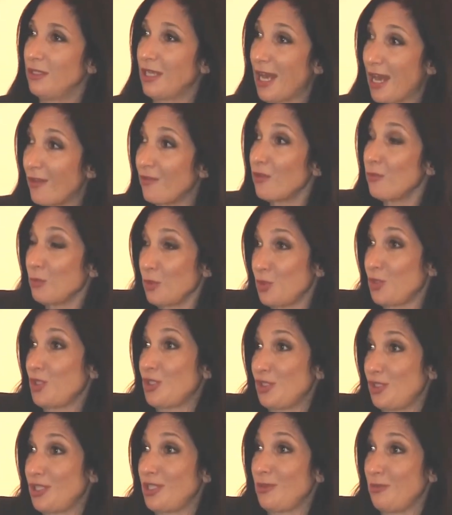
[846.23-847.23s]
have
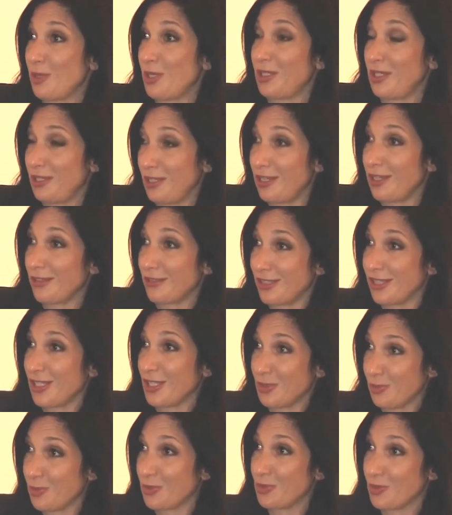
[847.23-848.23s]
emergency money and
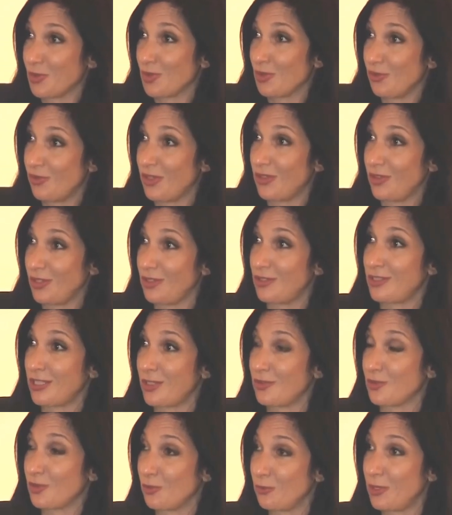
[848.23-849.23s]
excess reserve at these
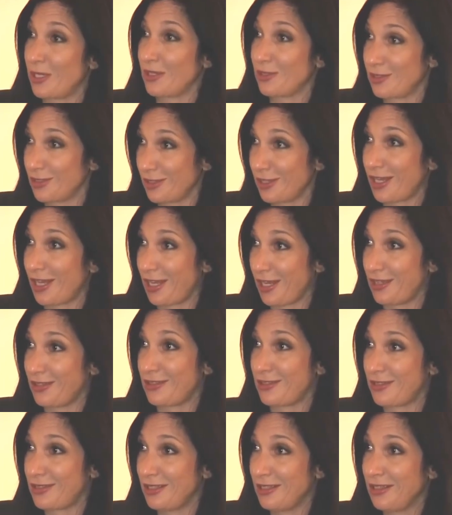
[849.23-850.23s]
central banks in
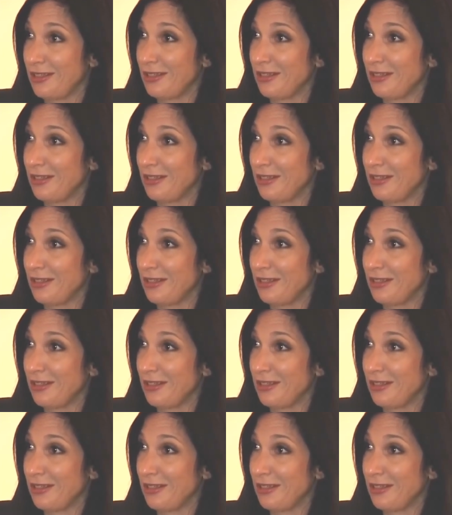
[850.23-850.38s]
case